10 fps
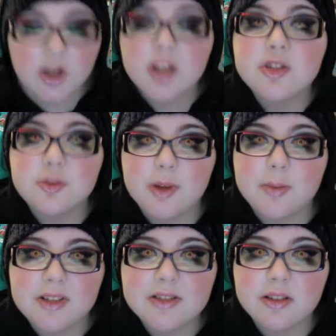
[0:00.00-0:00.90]
do my
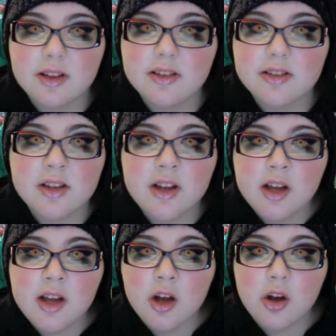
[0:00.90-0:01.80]
best to get it
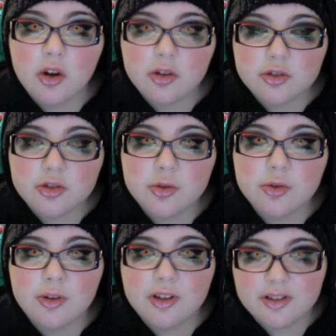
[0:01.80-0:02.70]

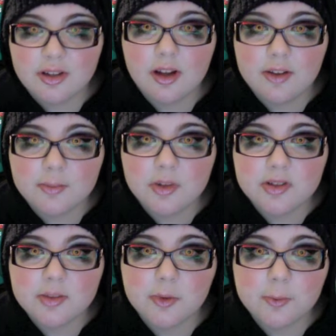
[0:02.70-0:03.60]
true as life
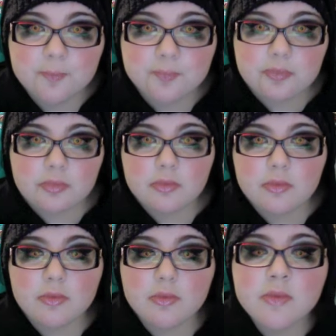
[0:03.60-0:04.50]
possible.
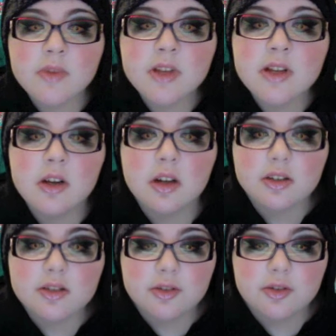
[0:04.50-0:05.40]

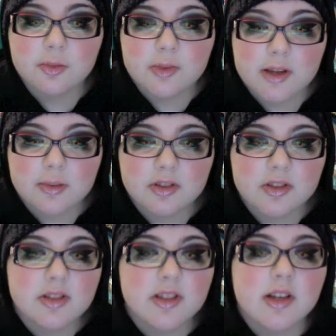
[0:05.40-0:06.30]
Also, you'll be able to
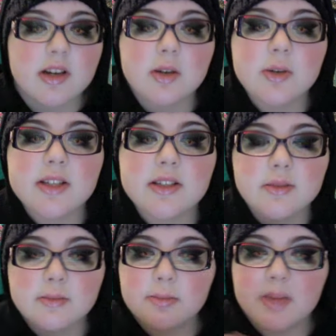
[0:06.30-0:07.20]
see how it
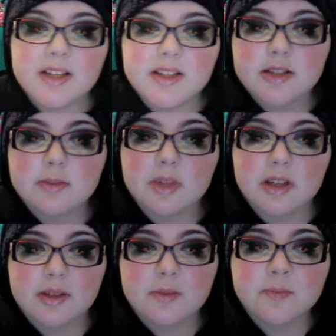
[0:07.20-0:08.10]
matches
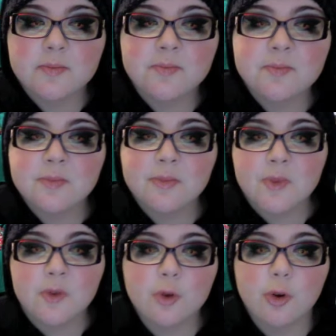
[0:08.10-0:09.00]
my
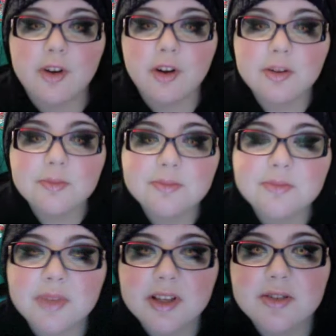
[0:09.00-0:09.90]
forearm,
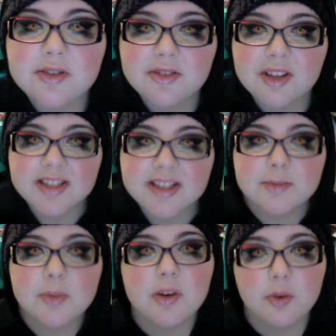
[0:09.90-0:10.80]
because that's
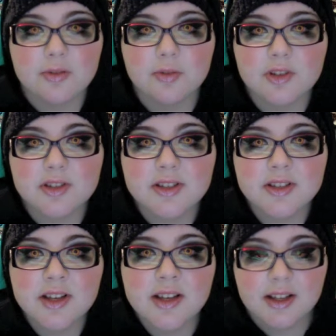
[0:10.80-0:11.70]
my reference.
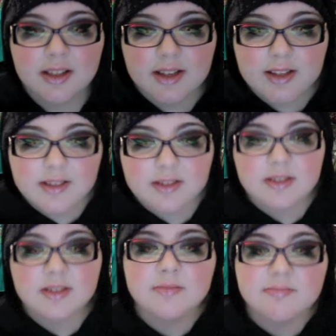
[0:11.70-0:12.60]
Like,
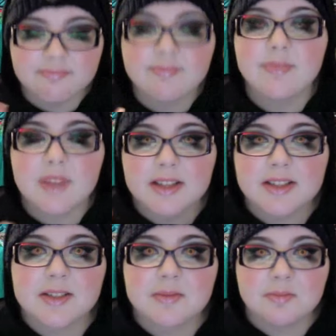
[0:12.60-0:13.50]

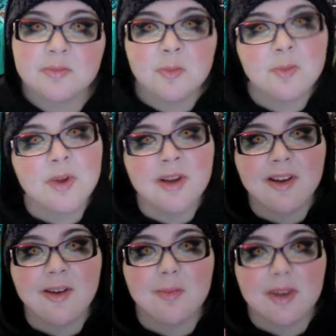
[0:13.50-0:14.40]
that's
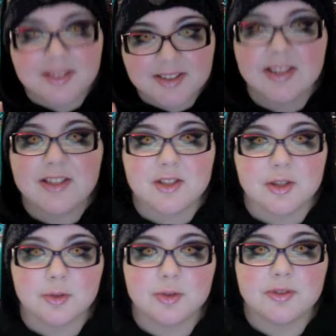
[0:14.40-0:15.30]
my skin
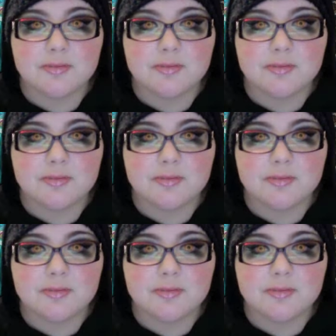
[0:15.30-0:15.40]
tone.